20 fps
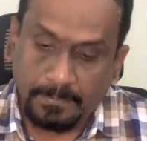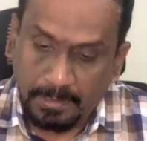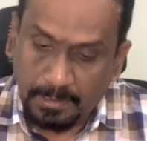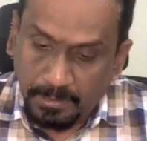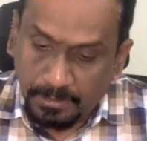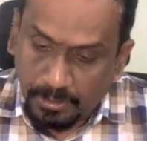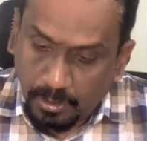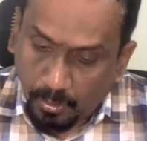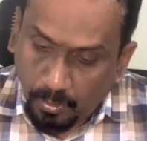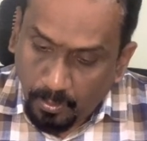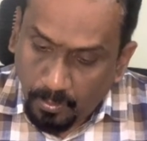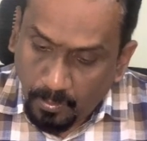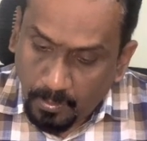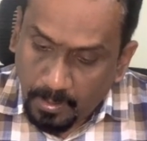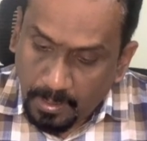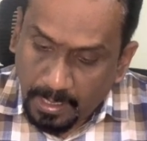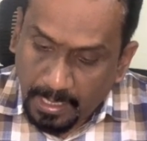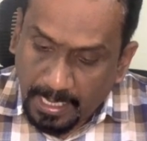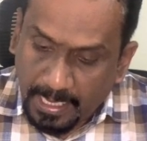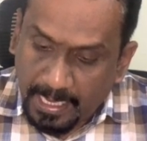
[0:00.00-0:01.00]

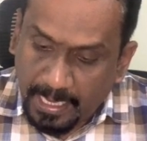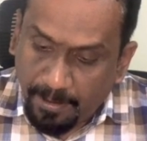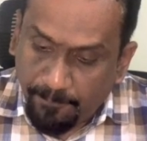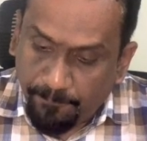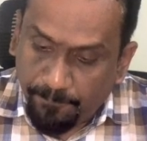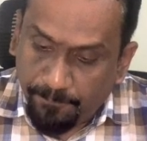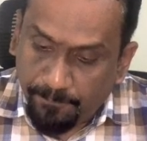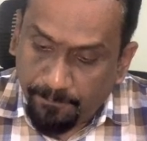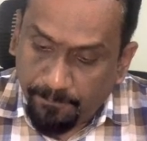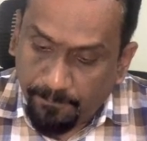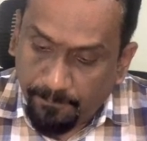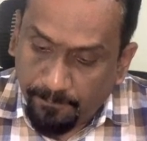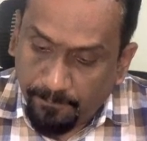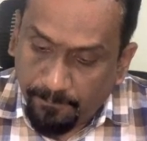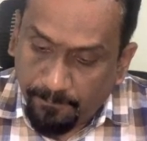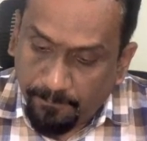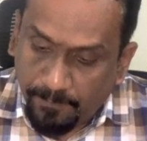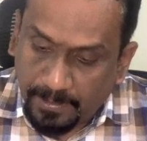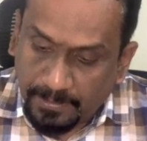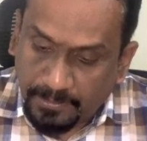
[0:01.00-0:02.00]
So I have
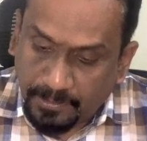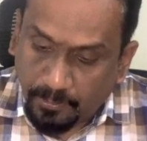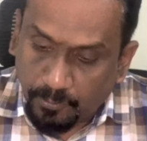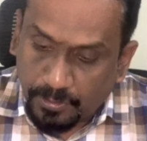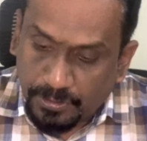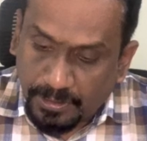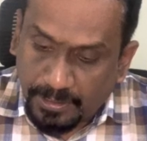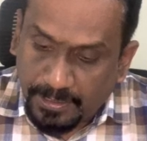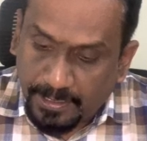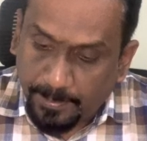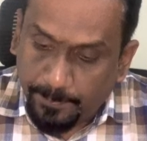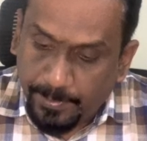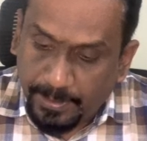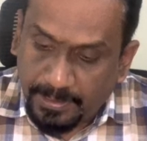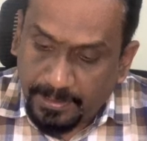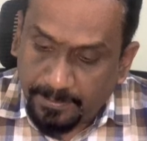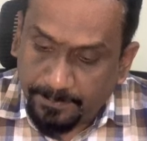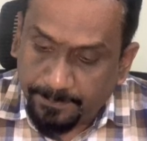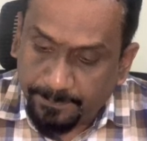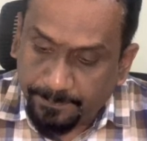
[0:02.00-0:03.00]
1000
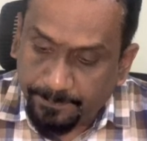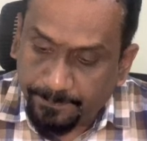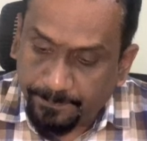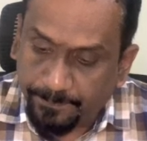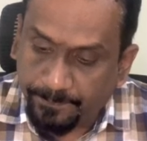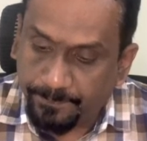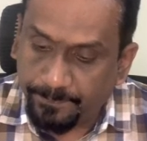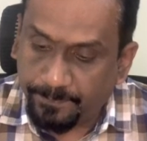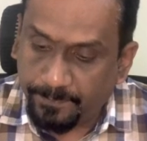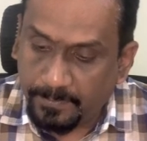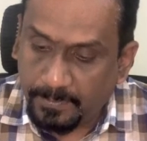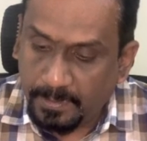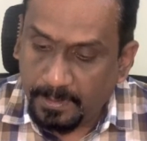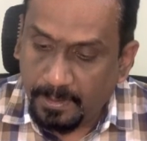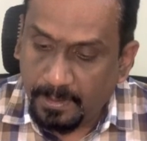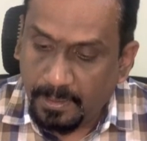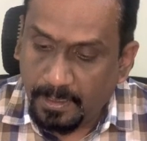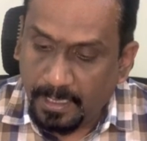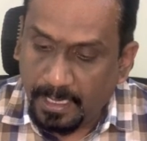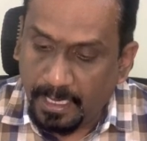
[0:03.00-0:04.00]
debit
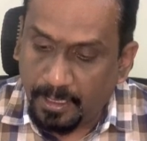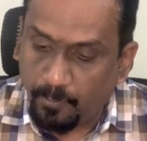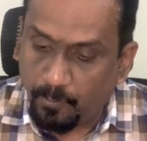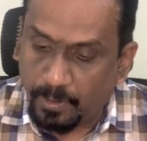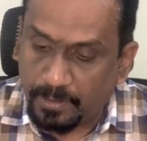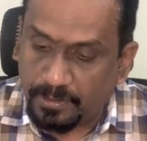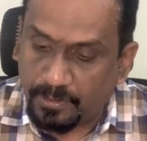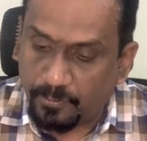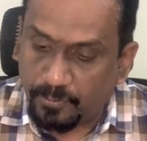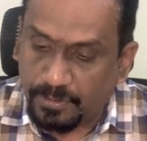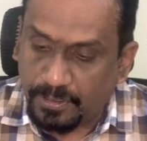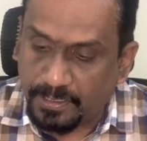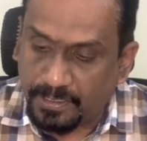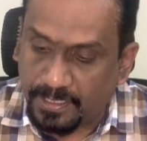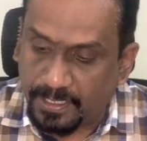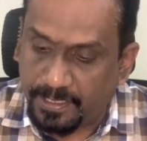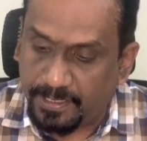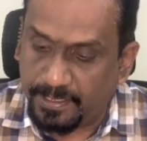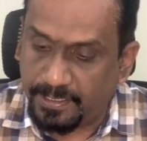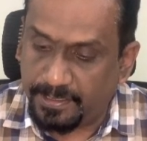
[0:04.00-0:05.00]
and 1000
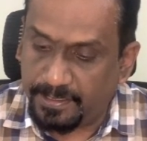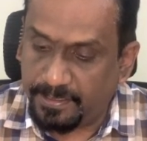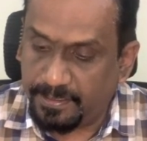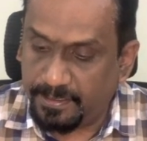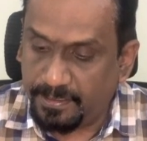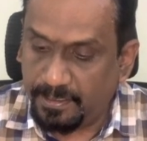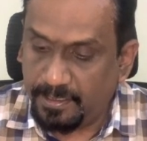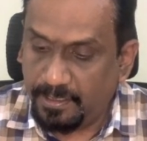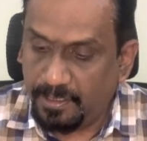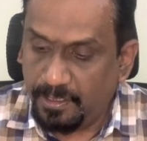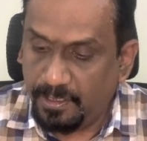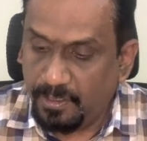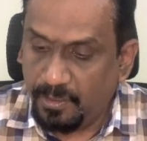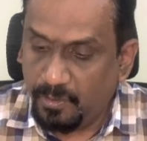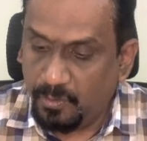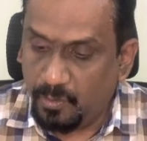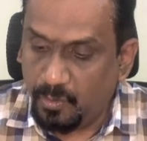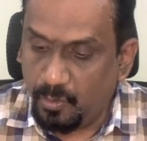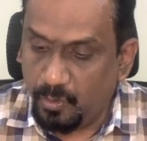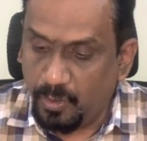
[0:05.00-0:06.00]
credit,
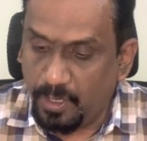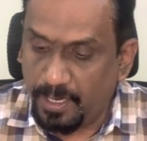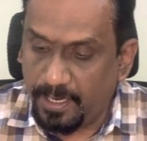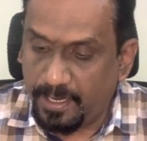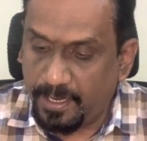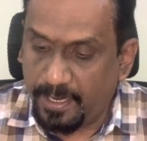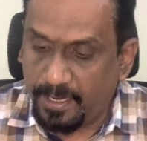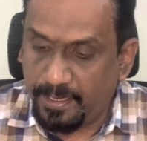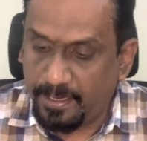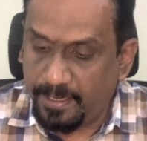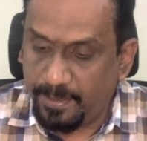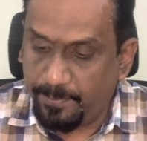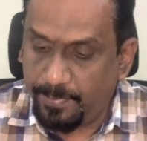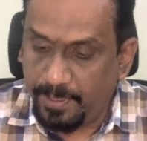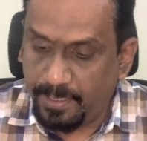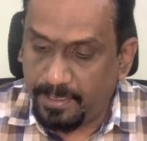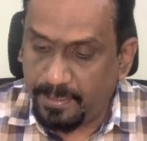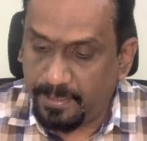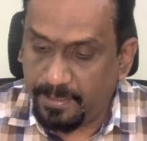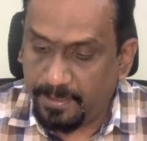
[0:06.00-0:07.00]
200
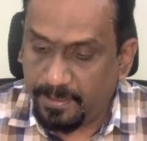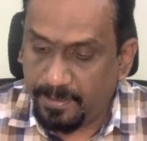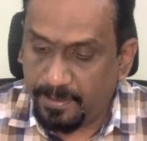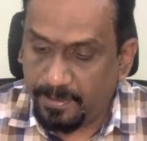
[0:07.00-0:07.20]
debit,